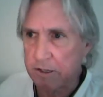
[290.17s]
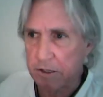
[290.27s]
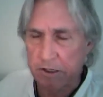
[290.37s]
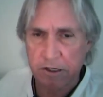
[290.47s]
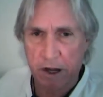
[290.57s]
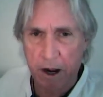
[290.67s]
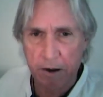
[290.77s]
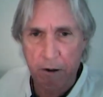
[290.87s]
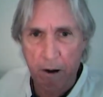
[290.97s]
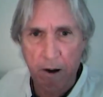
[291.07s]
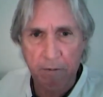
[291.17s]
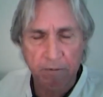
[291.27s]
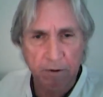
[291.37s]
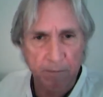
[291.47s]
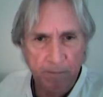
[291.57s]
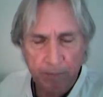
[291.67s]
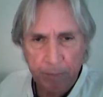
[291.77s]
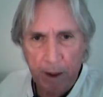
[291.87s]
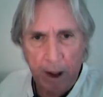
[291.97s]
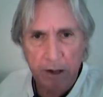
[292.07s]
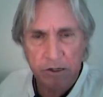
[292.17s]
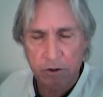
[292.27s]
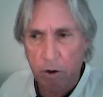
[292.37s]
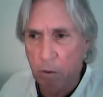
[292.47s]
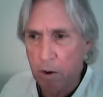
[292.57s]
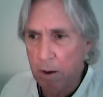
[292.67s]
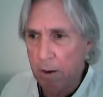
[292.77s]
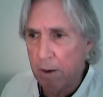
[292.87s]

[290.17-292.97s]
They just signed off, and so